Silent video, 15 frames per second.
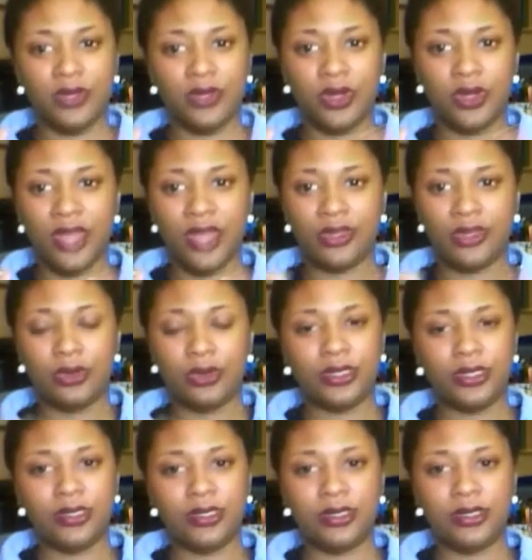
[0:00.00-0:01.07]
had the little
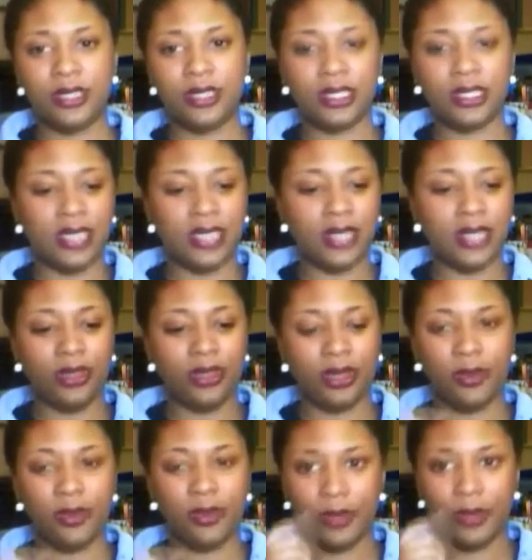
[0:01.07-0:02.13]
dilly dally on
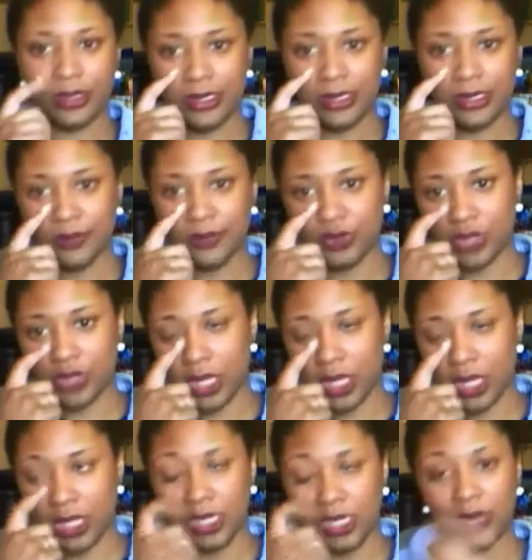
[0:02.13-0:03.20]
it where the temperature's on
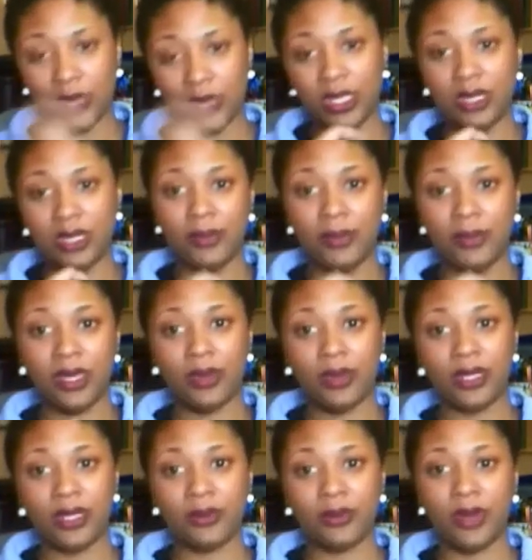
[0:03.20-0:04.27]
it, and it ended up being
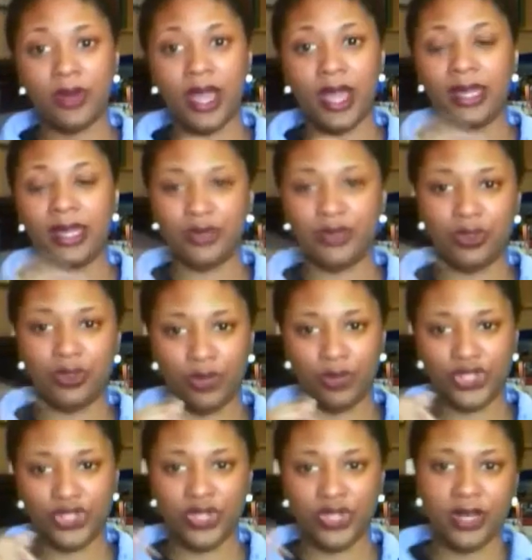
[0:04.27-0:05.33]
cranked up real high. And I was in a
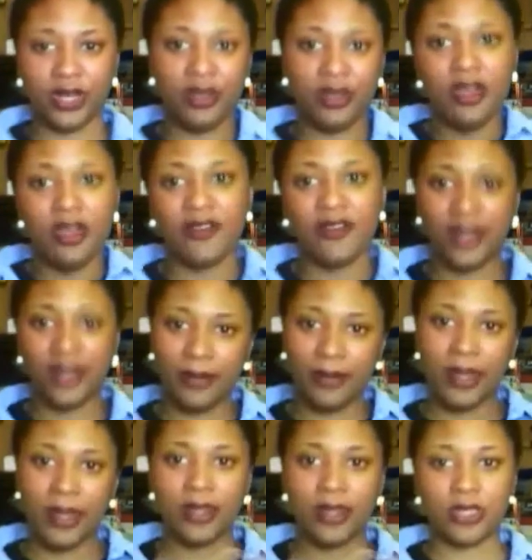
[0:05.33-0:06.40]
rush trying to flat iron
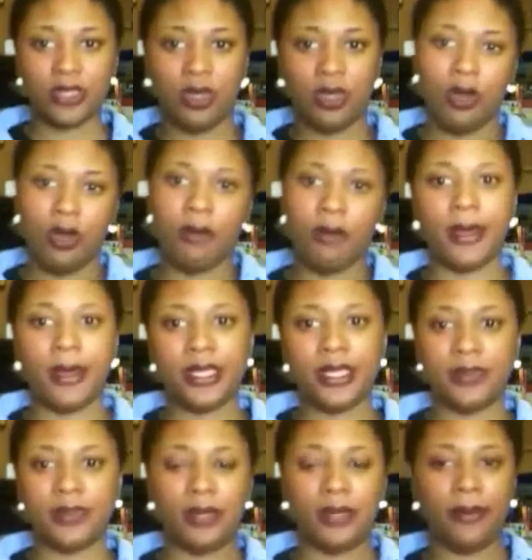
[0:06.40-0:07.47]
my hair so I can go with my
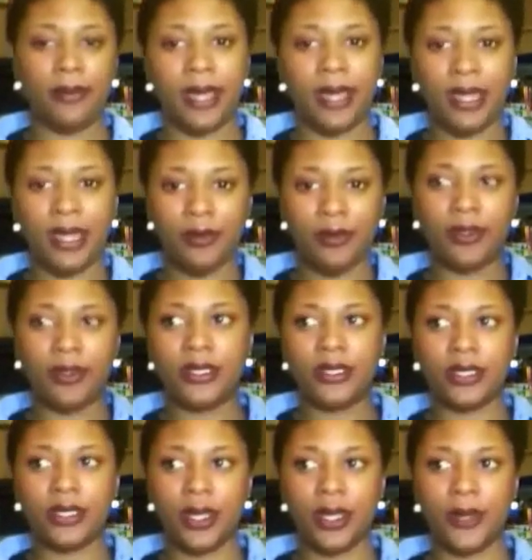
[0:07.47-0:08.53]
husband, and my hair
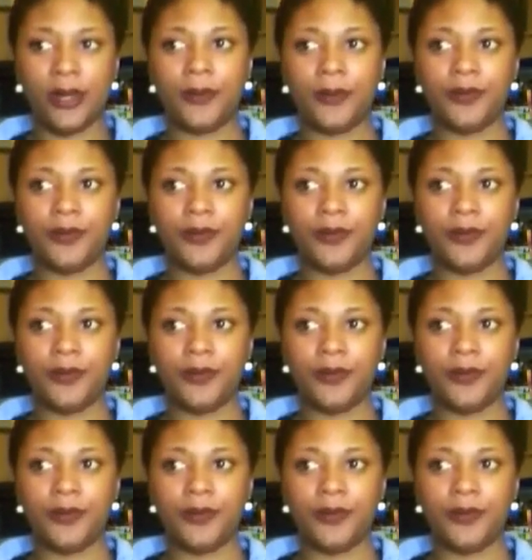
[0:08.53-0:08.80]
was, I